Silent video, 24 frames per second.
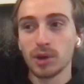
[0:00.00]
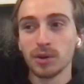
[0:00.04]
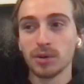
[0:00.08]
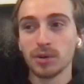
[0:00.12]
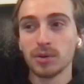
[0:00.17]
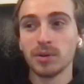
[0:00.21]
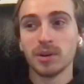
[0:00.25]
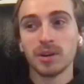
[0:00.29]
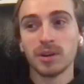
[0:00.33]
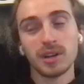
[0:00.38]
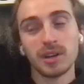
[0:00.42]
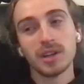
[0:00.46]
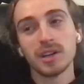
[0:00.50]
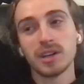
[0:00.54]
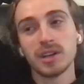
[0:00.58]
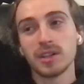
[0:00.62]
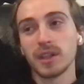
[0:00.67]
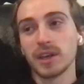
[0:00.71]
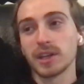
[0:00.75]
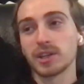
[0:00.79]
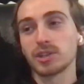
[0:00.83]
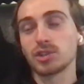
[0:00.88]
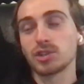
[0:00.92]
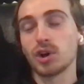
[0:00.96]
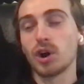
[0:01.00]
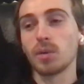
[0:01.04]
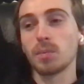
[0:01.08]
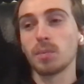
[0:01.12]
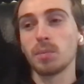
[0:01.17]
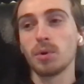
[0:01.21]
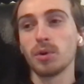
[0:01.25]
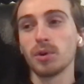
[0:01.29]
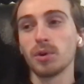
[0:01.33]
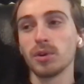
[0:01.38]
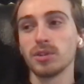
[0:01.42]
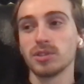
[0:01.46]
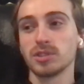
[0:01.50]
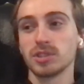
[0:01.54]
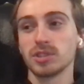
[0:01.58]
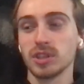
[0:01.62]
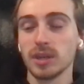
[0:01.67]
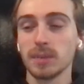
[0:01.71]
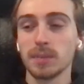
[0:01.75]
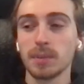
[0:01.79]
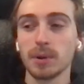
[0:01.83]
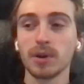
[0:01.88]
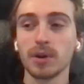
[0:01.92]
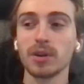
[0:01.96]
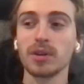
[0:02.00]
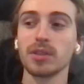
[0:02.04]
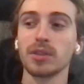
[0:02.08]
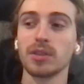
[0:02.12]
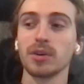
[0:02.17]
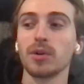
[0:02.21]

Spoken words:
new. Like Chalkboard, Sleeper,